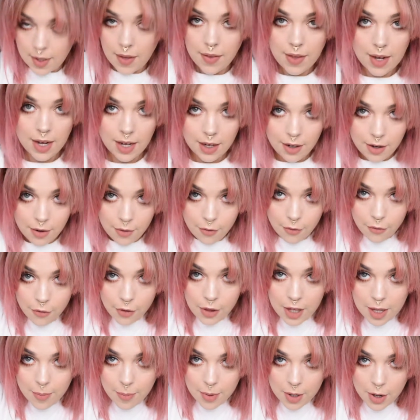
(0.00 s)
then I
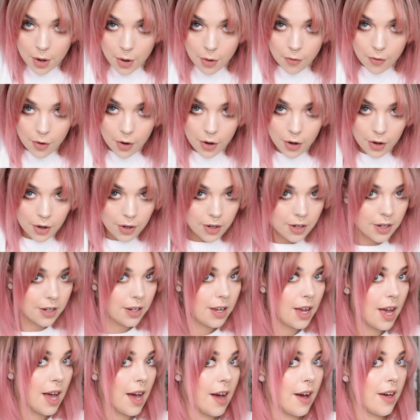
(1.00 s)
flip it over.